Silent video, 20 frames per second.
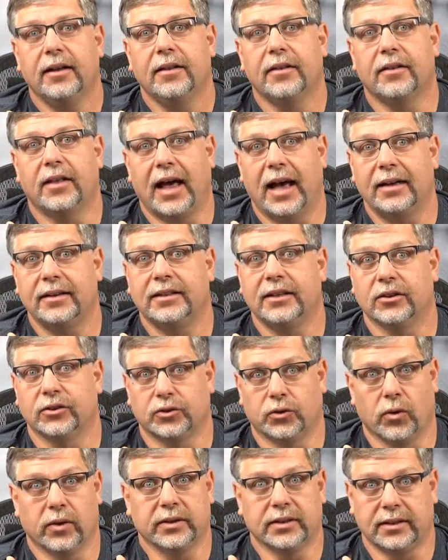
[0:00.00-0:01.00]
that deer
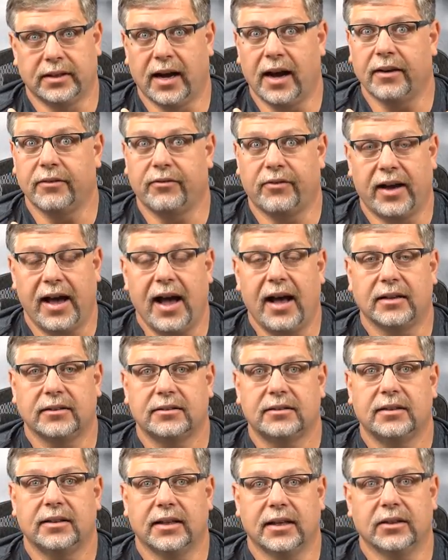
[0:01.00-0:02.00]
is going to die
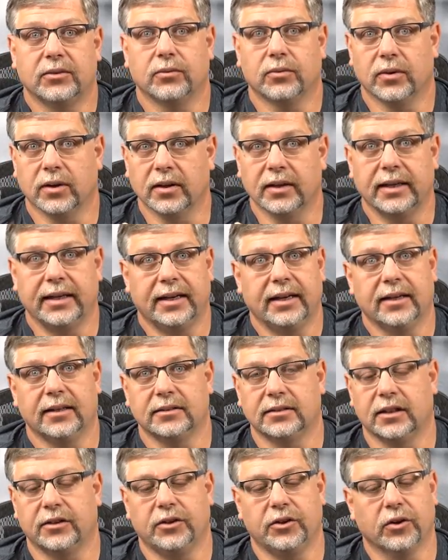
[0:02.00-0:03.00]
fast. It really
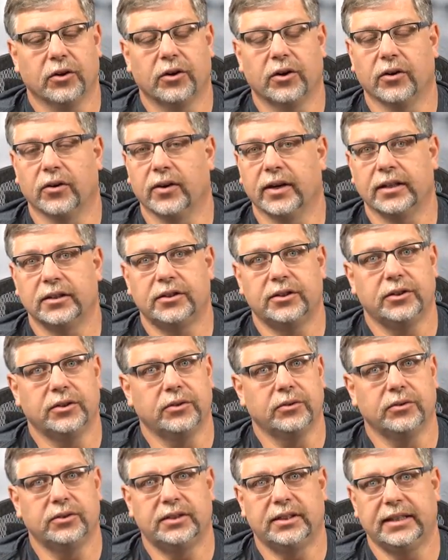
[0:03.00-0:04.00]
is. You're going
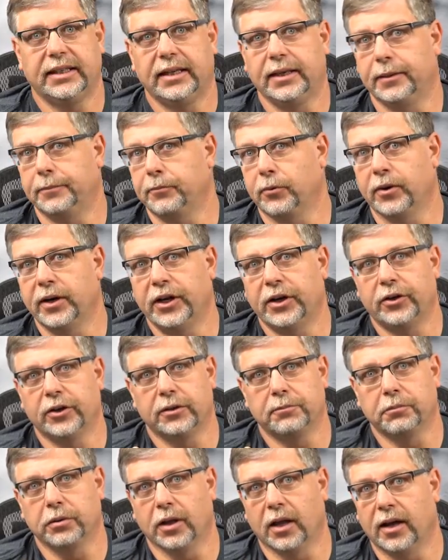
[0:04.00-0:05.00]
to see pretty
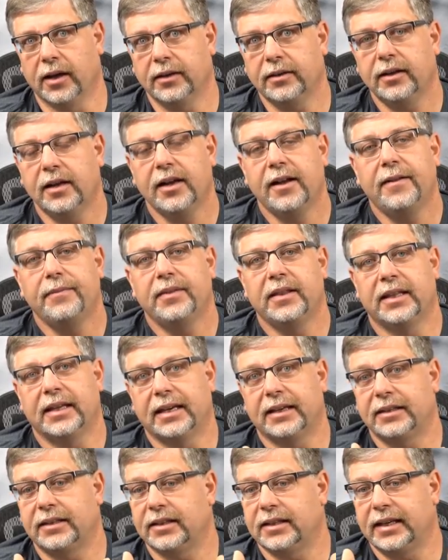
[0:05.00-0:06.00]
good blood.
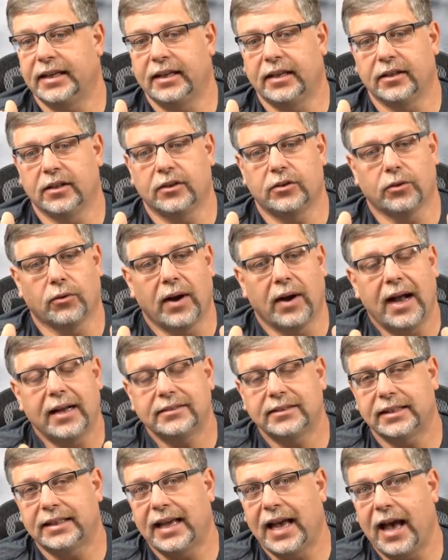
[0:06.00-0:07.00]
The, the
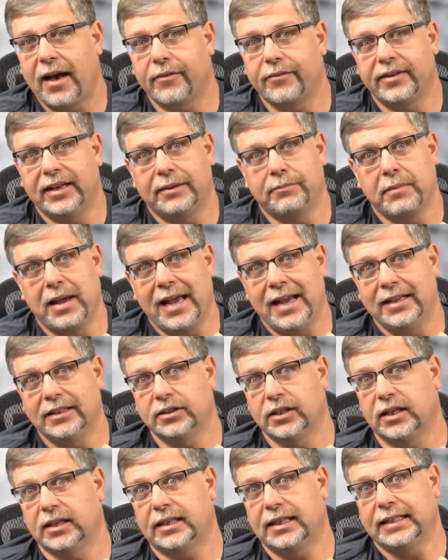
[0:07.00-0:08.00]
thoracic cavity may
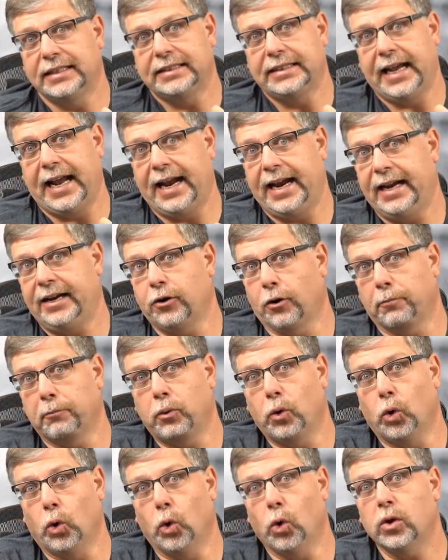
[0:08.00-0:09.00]
contain or
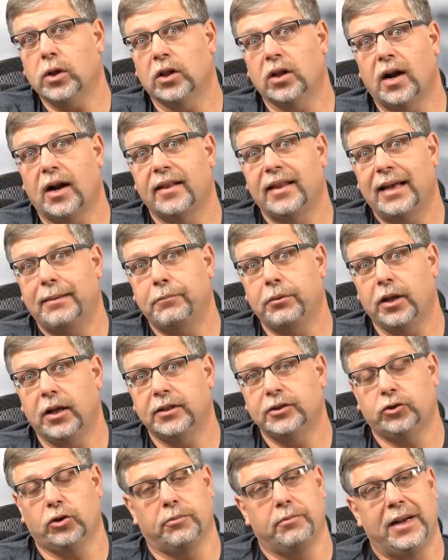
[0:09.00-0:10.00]
pool a lot of that
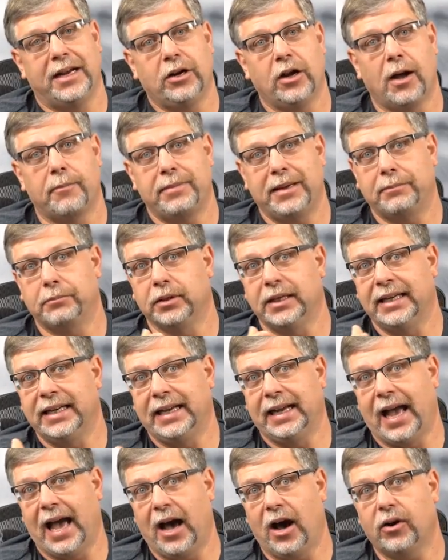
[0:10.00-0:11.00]
blood, so it may not be
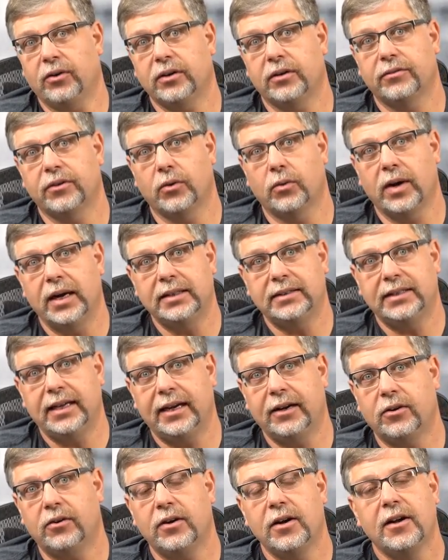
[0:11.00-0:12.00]
bleeding out of the white
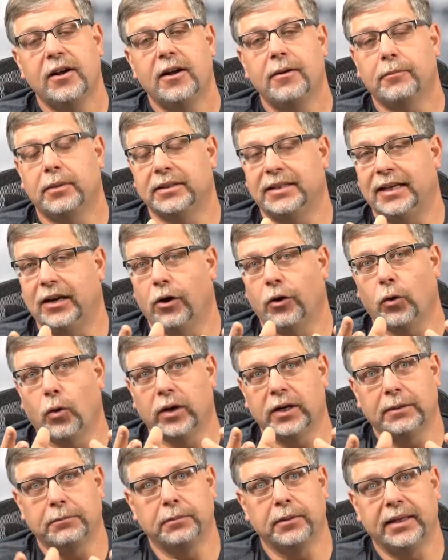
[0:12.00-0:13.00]
tail, but they are
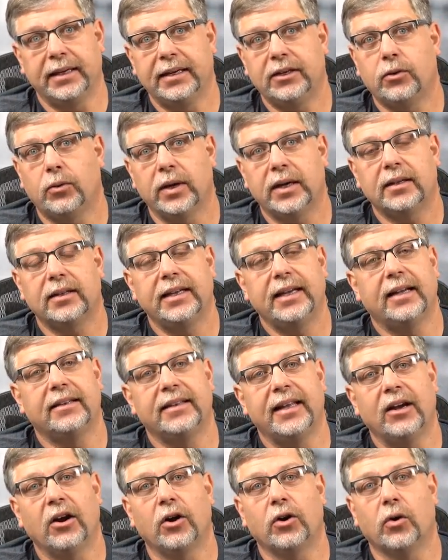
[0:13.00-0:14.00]
going to bleed quickly
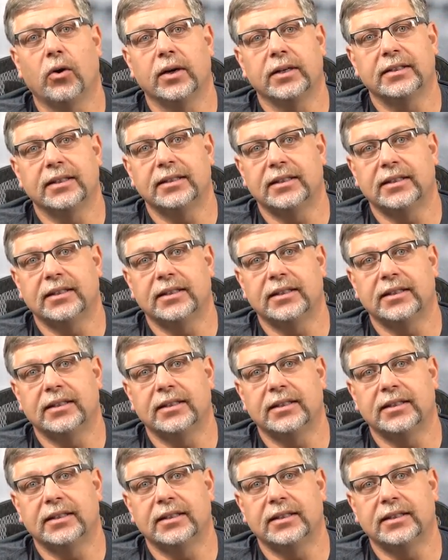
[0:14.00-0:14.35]
and they are going to